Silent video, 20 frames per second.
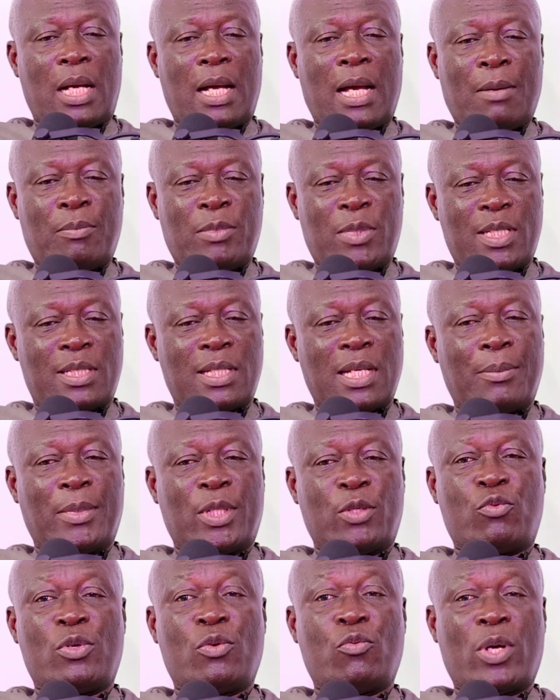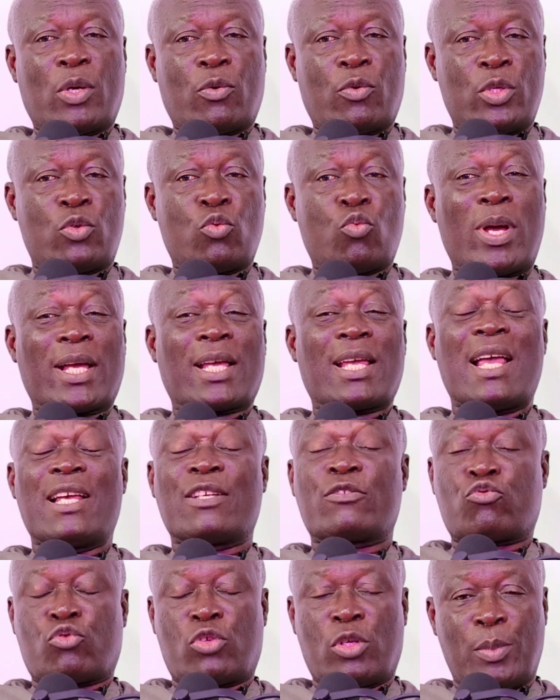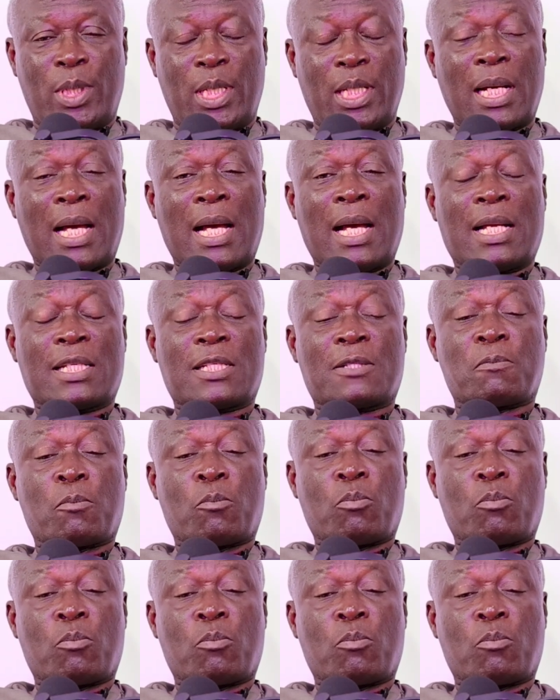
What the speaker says: I'm determined. We're going to work extremely hard.